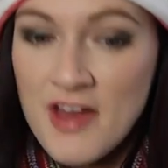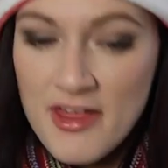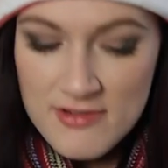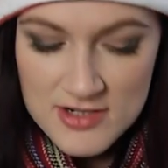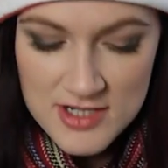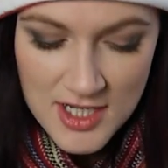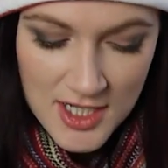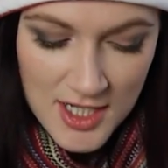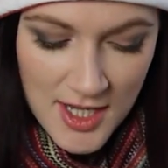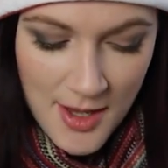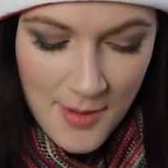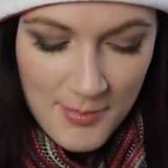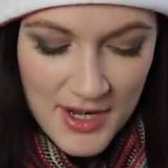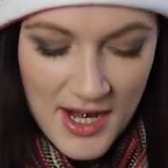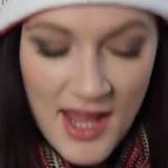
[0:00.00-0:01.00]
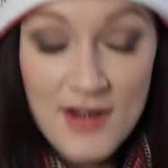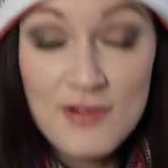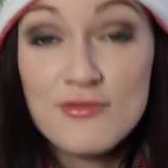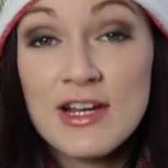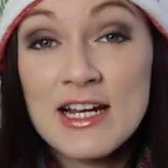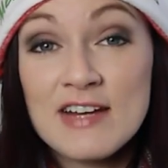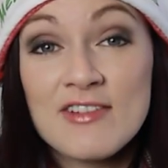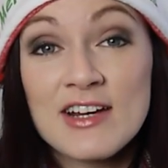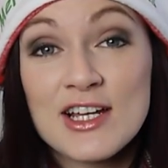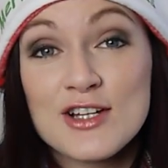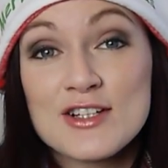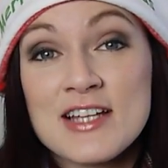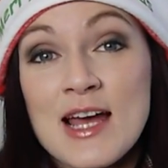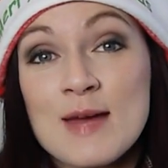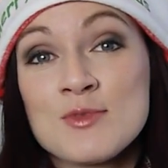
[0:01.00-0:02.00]
feathers. But I had a really, really
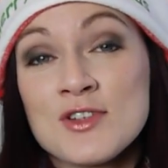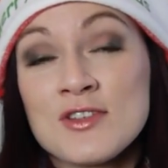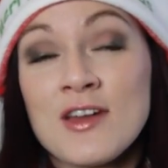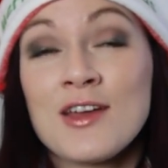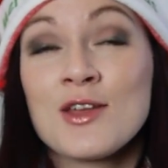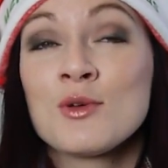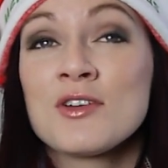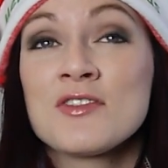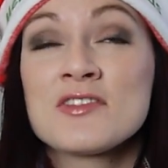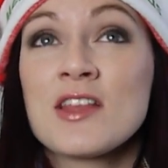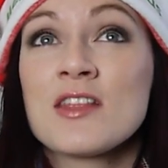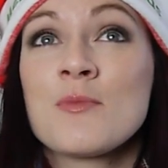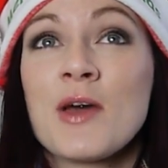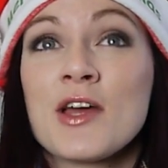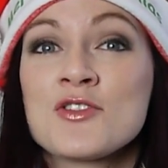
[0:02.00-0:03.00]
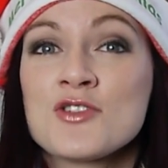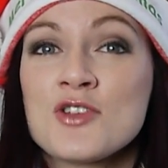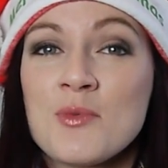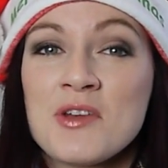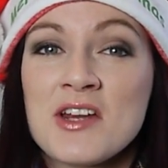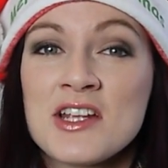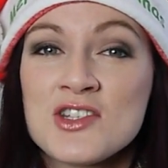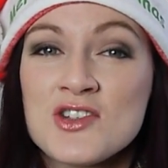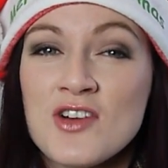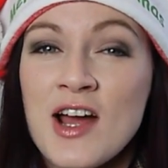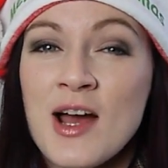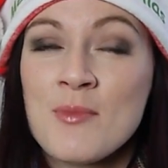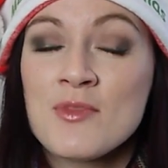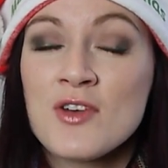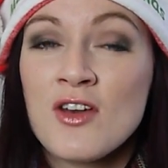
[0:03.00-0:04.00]
good time doing that. You would have seen the pictures up on
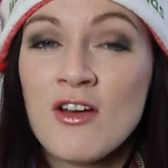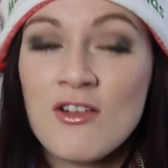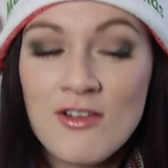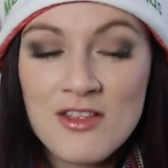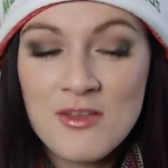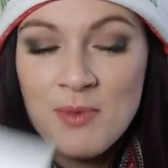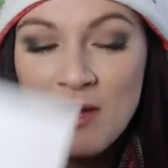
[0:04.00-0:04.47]
Instagram. Not all the